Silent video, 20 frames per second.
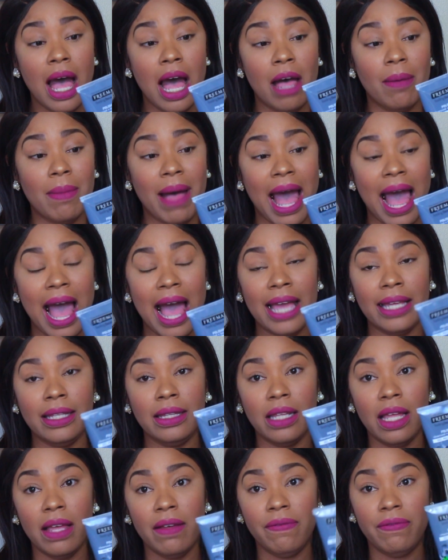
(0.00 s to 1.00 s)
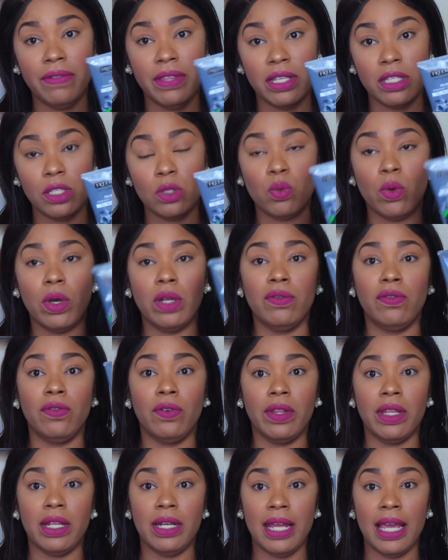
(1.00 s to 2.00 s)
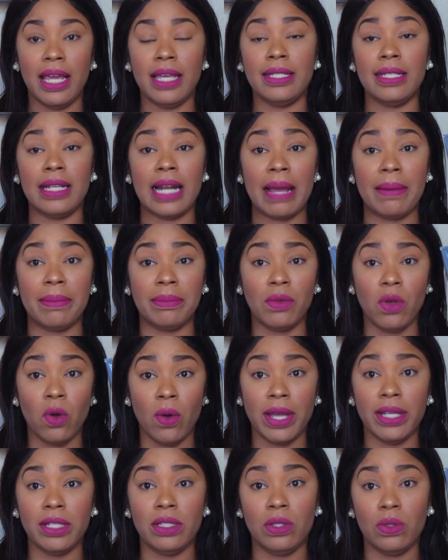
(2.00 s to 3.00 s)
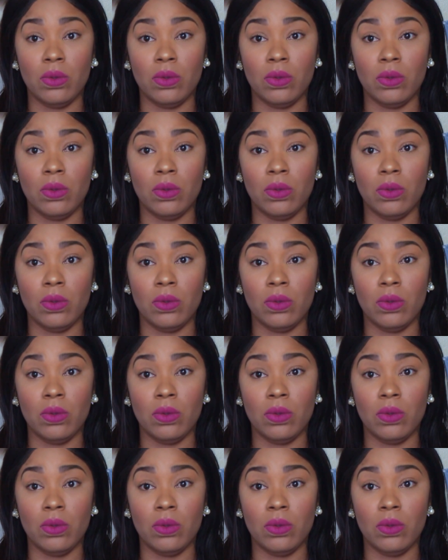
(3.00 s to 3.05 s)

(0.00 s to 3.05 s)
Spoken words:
I love this one for the days that I'm going